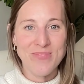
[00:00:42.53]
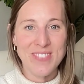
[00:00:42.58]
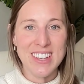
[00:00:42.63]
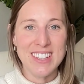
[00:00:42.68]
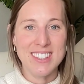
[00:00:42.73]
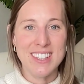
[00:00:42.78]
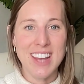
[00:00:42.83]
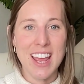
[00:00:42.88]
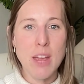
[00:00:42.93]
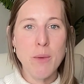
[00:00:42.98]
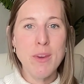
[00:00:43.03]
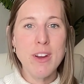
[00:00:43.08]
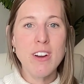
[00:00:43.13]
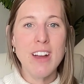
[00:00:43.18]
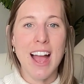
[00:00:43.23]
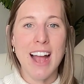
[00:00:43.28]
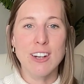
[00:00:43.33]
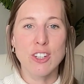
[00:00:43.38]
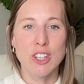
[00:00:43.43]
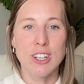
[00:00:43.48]
today we are
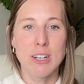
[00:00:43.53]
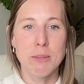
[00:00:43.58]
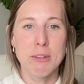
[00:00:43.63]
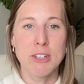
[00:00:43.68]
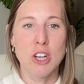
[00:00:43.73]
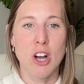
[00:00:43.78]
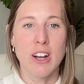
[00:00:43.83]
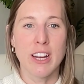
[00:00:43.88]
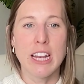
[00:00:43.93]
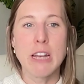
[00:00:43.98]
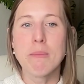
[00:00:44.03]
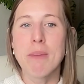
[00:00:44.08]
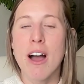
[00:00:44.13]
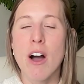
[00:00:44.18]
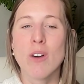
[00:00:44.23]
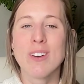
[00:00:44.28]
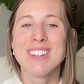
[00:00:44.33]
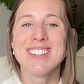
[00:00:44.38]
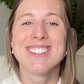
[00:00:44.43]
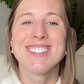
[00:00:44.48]
actually going to be talking
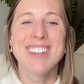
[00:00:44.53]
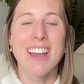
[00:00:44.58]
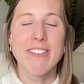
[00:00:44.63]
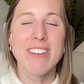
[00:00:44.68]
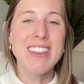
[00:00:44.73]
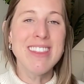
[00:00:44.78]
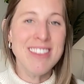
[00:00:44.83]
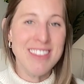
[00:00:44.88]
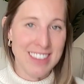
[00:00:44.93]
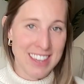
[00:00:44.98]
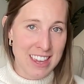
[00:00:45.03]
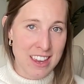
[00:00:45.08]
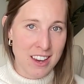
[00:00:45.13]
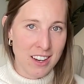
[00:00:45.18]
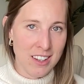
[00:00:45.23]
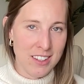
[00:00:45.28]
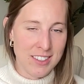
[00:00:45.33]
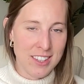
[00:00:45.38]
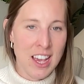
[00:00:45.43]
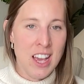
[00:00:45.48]
about 7
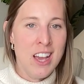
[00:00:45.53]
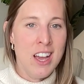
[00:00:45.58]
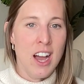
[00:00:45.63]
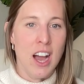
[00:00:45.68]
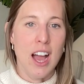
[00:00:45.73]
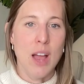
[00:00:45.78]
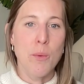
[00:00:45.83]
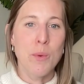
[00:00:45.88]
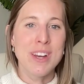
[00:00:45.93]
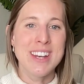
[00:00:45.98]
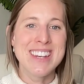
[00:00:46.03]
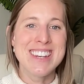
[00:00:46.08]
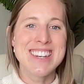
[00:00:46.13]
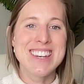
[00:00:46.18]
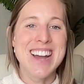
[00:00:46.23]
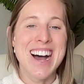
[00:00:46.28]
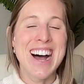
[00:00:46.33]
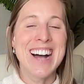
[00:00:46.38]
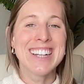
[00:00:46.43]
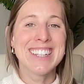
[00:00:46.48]
things I would
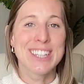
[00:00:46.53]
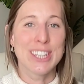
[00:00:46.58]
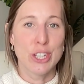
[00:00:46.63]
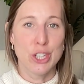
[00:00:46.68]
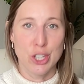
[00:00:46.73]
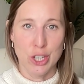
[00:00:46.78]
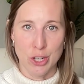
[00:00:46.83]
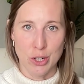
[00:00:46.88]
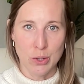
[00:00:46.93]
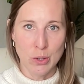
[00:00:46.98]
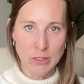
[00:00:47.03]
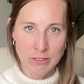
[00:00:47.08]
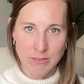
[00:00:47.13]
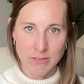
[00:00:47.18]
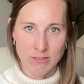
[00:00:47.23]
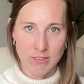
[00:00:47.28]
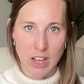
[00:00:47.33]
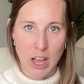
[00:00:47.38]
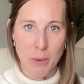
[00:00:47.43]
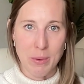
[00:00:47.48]
not do.
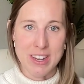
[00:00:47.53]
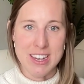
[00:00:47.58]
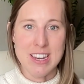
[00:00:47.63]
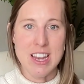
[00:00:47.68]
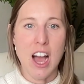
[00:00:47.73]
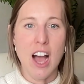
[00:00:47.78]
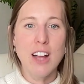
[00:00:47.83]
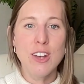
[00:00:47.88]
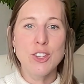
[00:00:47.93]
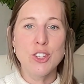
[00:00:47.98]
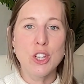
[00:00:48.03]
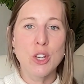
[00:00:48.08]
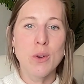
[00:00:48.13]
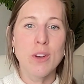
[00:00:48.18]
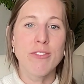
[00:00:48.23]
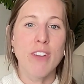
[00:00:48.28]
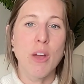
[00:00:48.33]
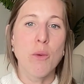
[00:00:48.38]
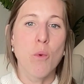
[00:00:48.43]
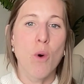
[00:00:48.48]
I would not do
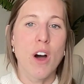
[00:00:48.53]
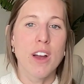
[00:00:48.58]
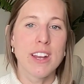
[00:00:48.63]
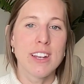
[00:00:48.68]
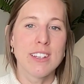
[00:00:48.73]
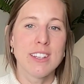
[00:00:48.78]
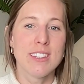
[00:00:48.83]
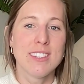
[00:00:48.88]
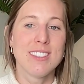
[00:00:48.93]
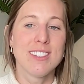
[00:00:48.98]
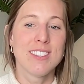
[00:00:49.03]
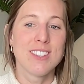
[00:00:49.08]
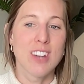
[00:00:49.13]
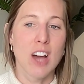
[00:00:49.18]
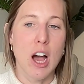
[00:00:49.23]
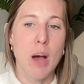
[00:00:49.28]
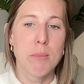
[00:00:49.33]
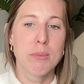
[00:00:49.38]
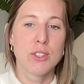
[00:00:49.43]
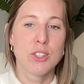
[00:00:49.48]
if I wanted to
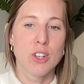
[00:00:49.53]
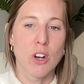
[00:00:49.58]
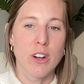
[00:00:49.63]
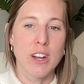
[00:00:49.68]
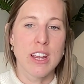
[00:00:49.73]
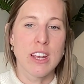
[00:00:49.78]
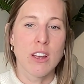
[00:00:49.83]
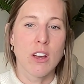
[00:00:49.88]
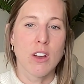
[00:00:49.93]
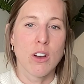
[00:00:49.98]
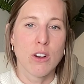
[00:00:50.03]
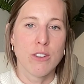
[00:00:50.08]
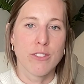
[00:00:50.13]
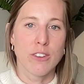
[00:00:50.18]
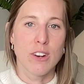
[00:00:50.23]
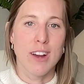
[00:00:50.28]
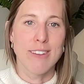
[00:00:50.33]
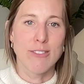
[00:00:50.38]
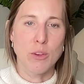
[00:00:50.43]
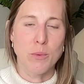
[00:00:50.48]
stop starting
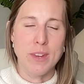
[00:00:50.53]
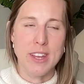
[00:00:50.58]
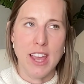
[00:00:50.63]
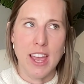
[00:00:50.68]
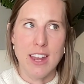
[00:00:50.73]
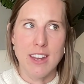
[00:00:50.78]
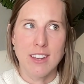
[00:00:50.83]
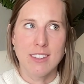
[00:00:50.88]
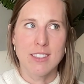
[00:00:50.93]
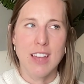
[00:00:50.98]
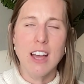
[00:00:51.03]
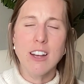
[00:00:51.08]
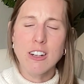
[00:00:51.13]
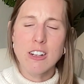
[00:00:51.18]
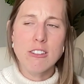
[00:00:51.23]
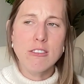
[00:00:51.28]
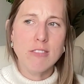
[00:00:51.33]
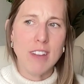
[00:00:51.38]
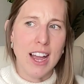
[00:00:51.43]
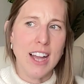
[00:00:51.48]
over every weekend. Is that
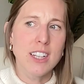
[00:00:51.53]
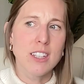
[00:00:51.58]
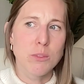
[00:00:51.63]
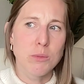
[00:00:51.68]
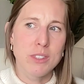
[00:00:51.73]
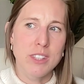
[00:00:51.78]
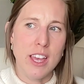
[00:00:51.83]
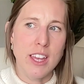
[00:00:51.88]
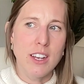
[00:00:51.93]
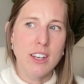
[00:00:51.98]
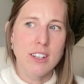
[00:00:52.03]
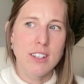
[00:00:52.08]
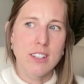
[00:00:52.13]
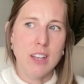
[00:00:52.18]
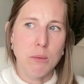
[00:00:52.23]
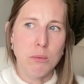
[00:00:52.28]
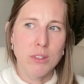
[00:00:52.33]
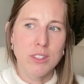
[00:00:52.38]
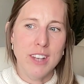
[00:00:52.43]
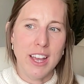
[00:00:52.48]
correct? Was that a
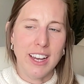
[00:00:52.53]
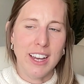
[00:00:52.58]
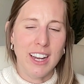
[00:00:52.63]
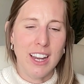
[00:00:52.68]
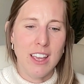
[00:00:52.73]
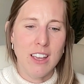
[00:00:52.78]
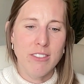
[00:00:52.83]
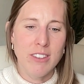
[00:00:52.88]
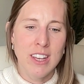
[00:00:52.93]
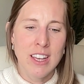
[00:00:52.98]
double negative?